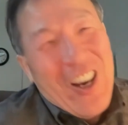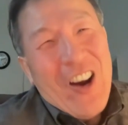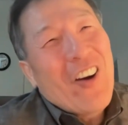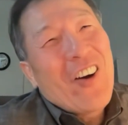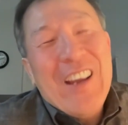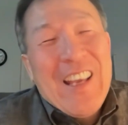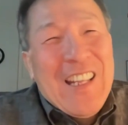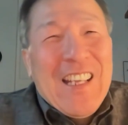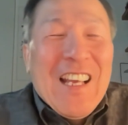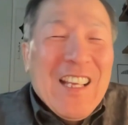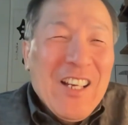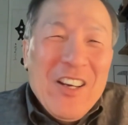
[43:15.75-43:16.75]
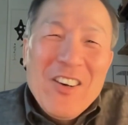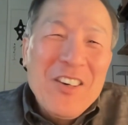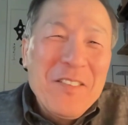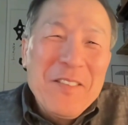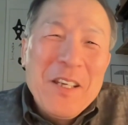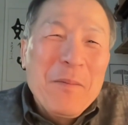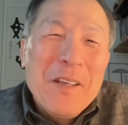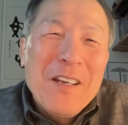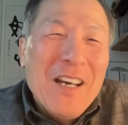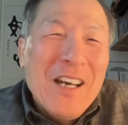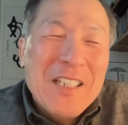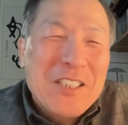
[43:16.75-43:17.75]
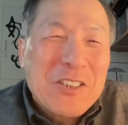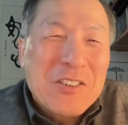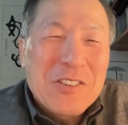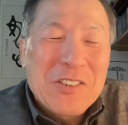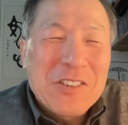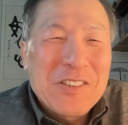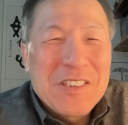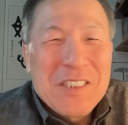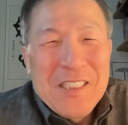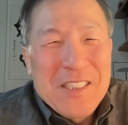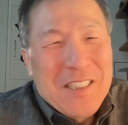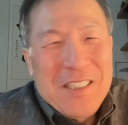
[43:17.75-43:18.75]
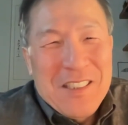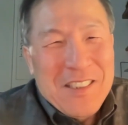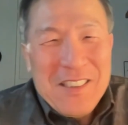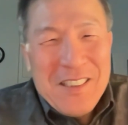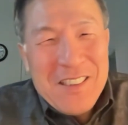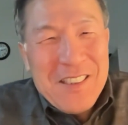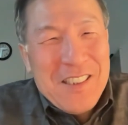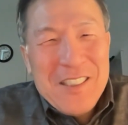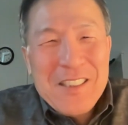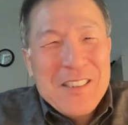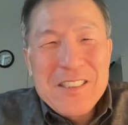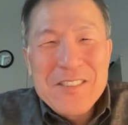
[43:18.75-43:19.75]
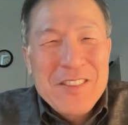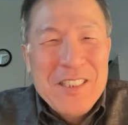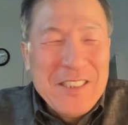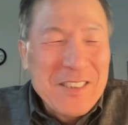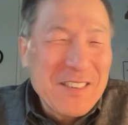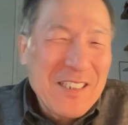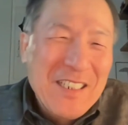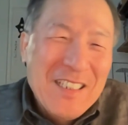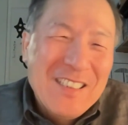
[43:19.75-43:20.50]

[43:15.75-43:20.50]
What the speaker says: Or maybe a high school in Cleveland, right?